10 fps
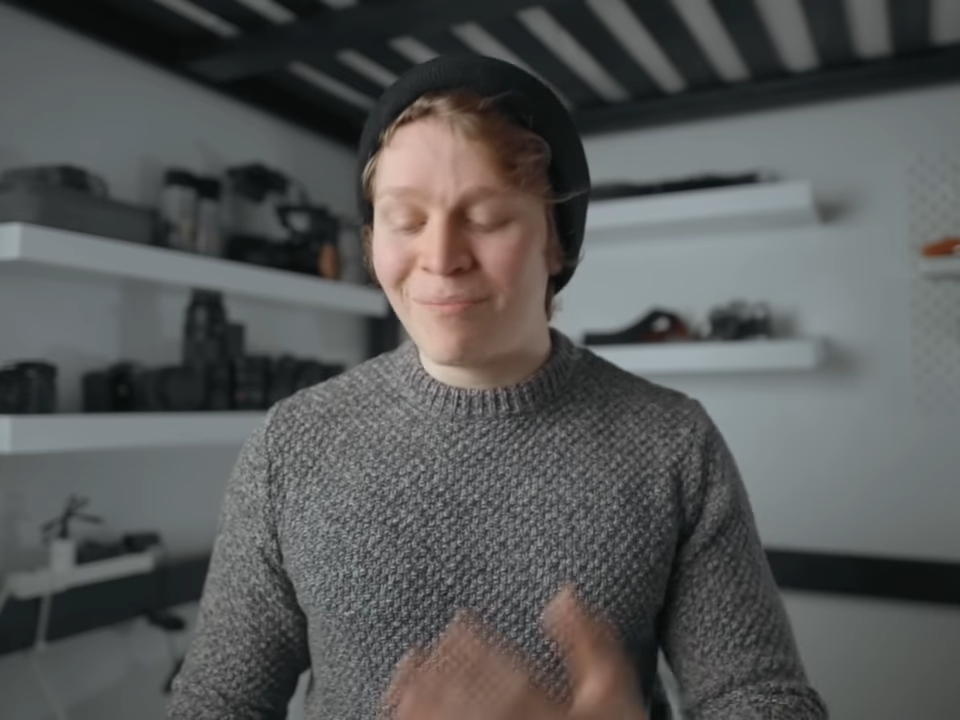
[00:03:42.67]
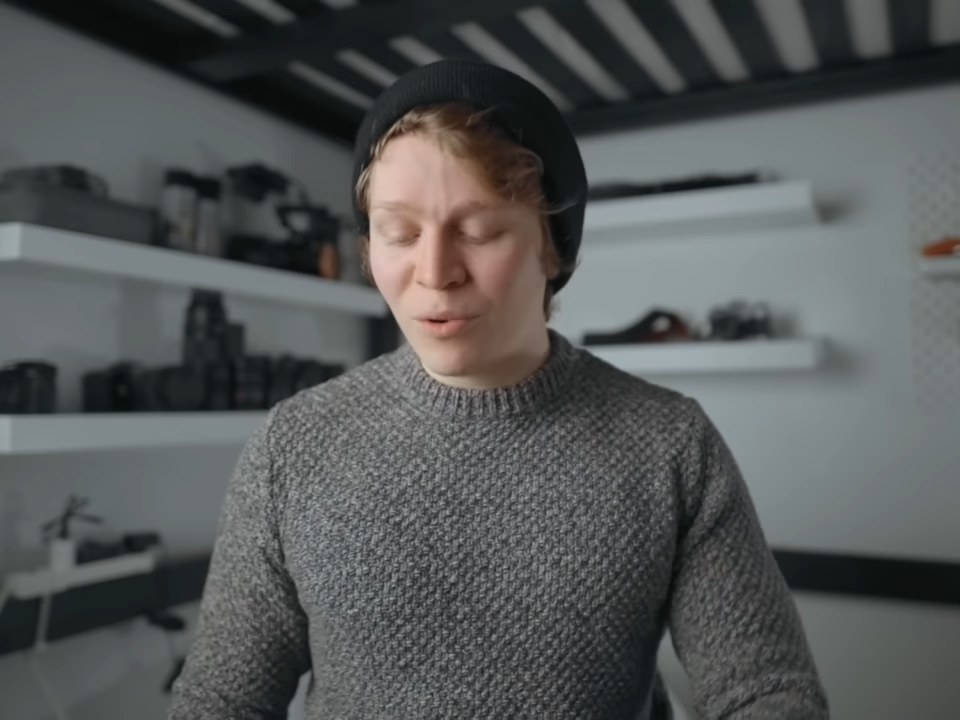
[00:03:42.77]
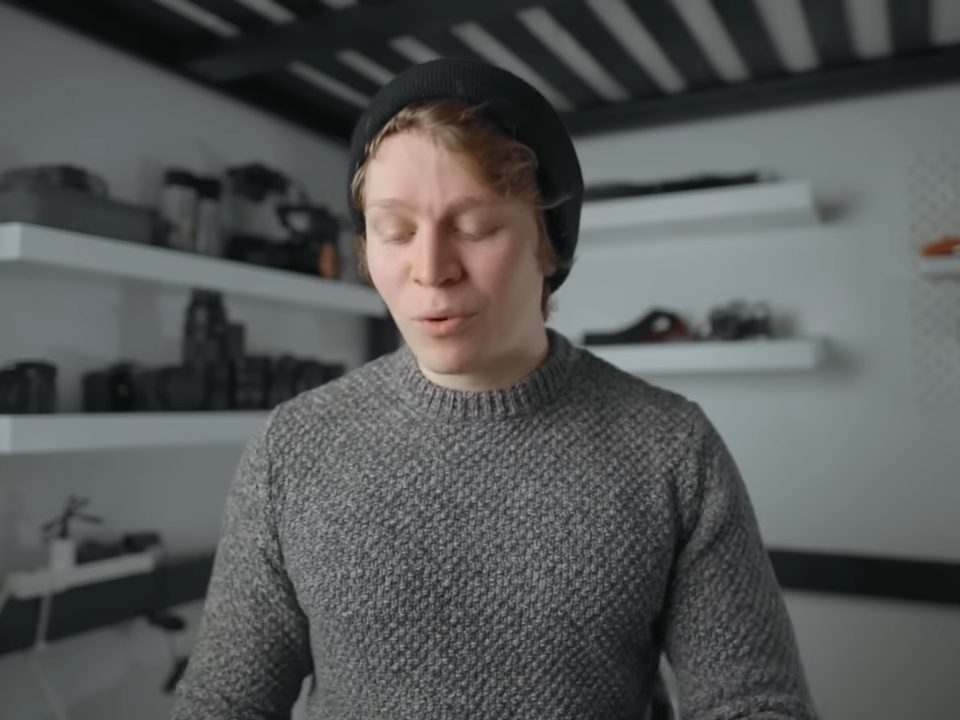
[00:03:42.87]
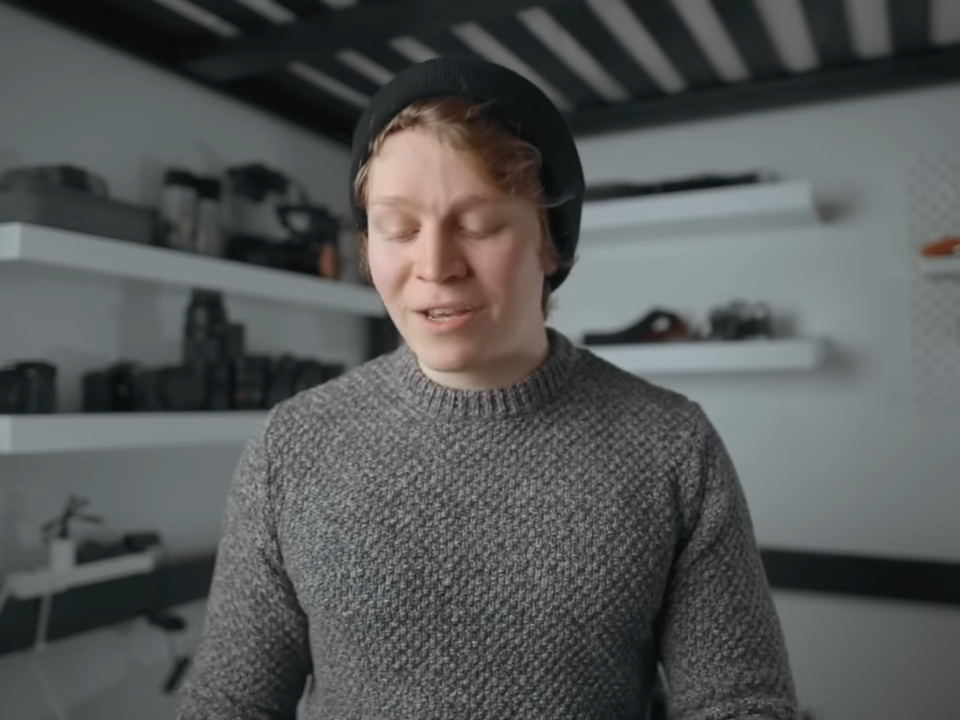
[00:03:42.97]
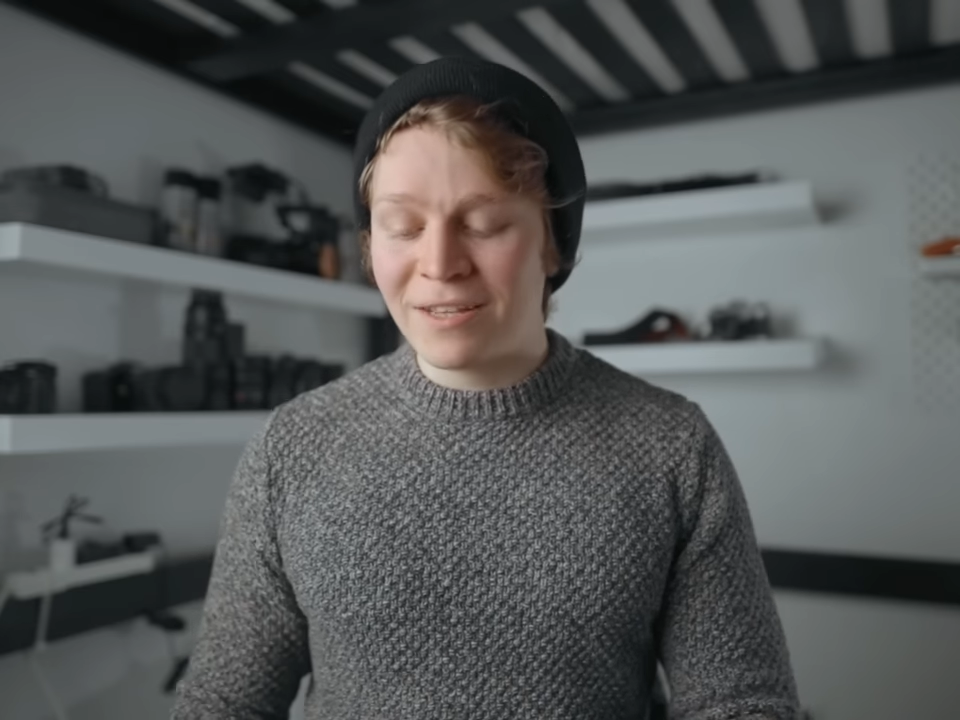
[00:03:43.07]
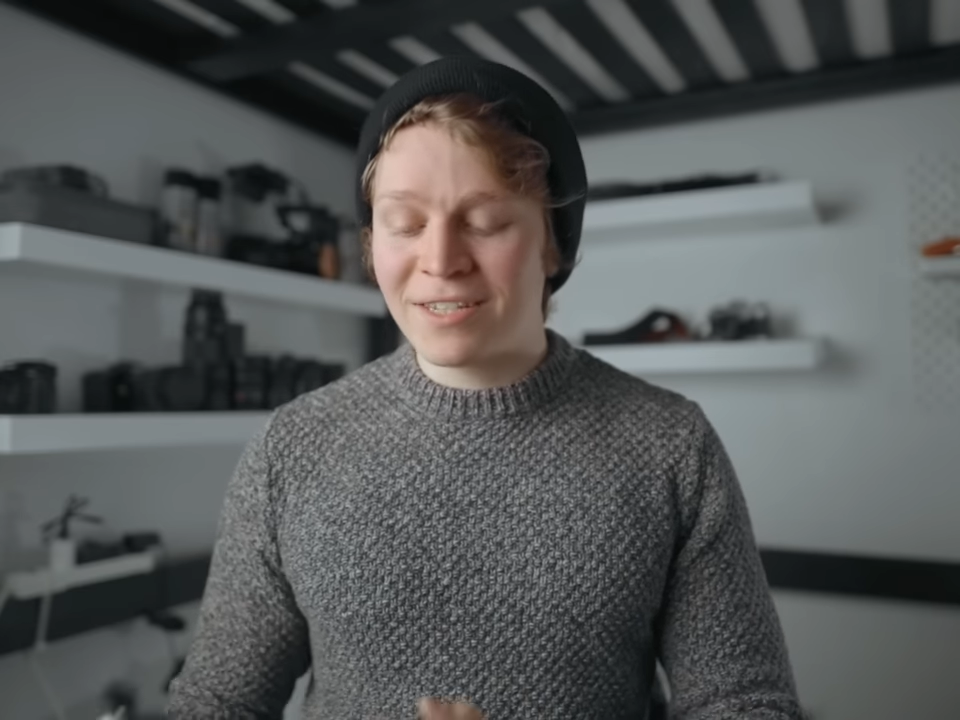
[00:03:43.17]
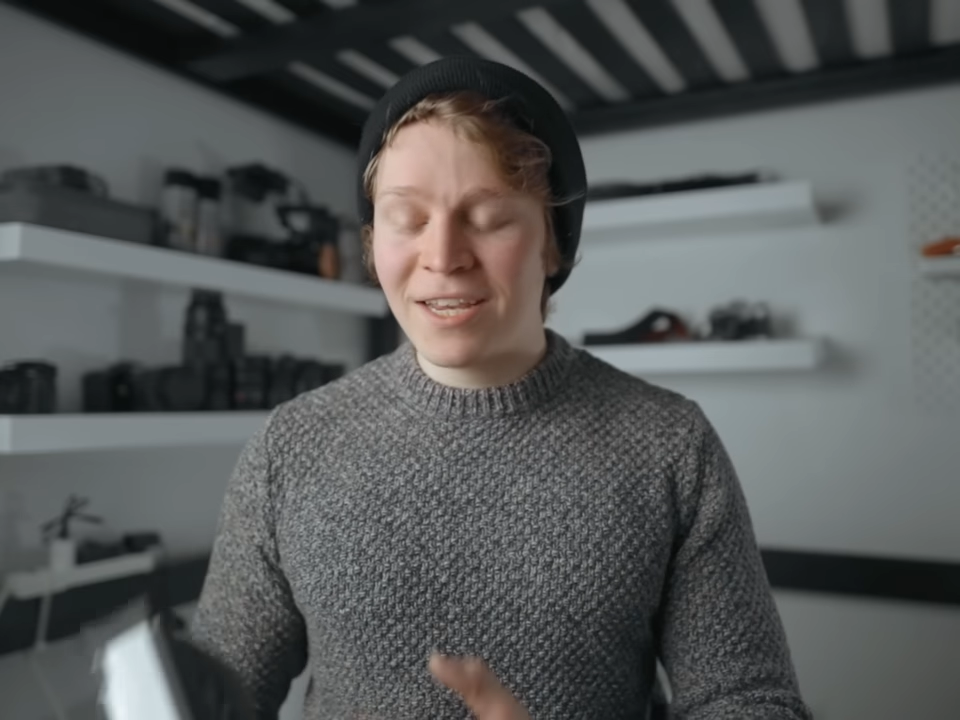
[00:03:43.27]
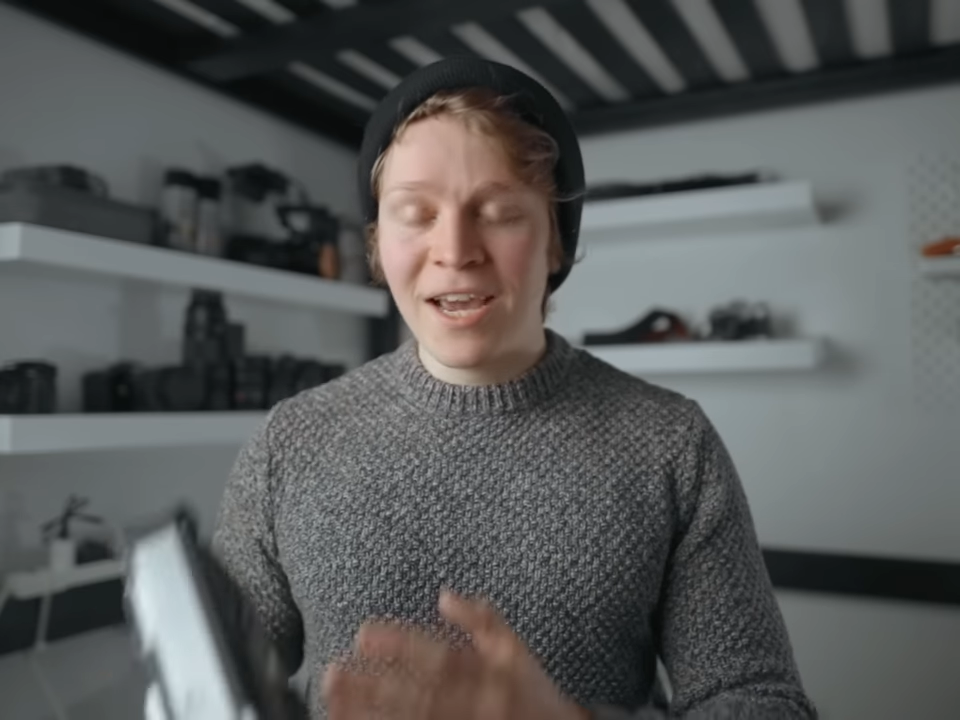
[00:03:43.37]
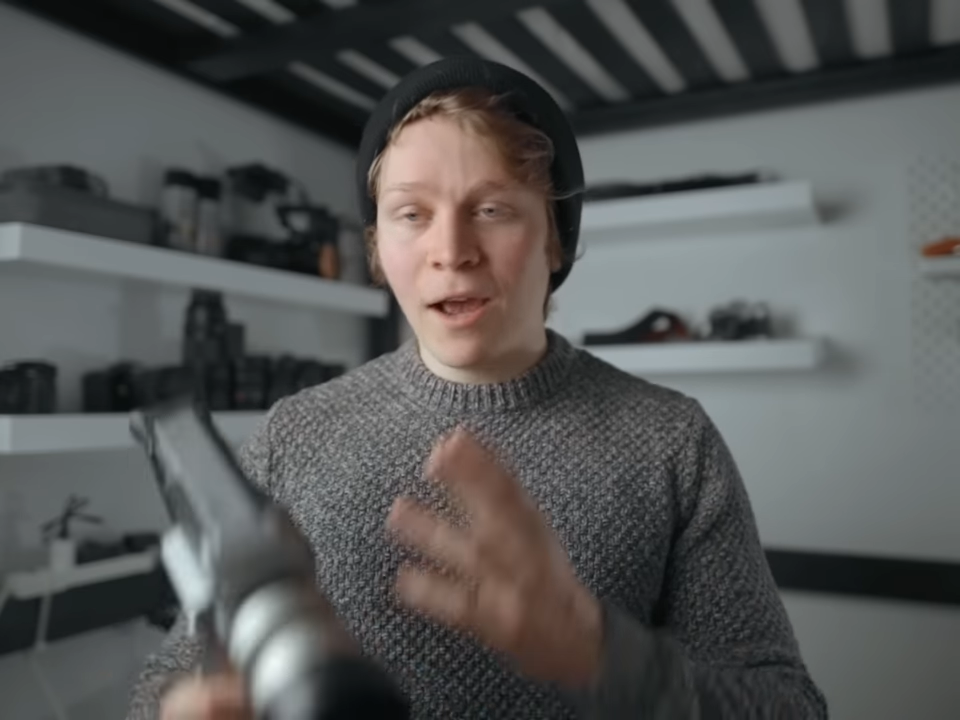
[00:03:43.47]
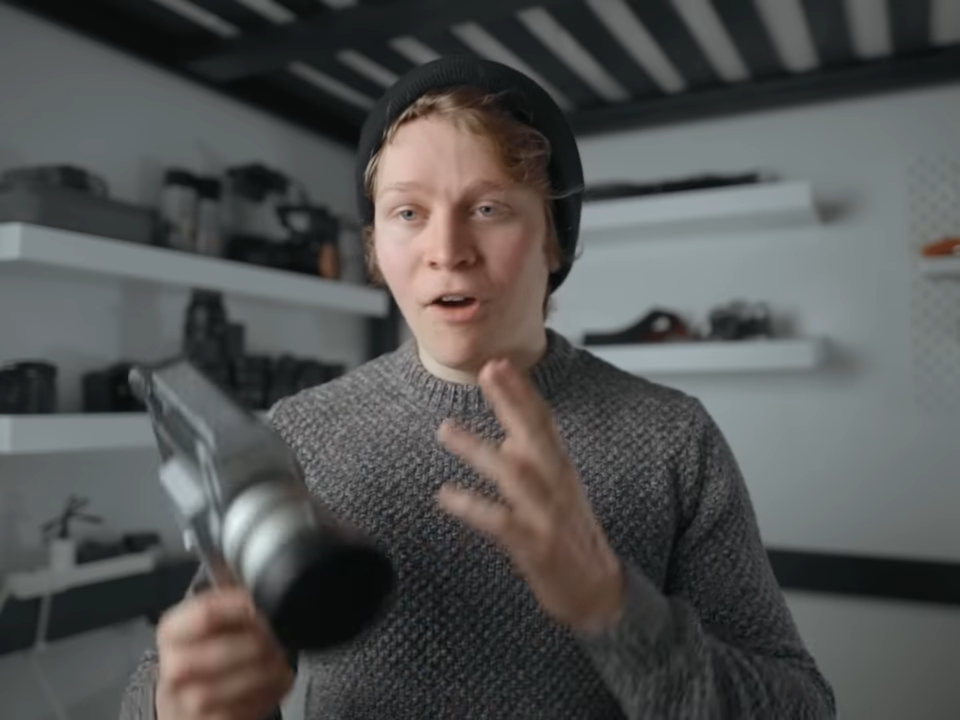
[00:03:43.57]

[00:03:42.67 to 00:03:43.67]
importance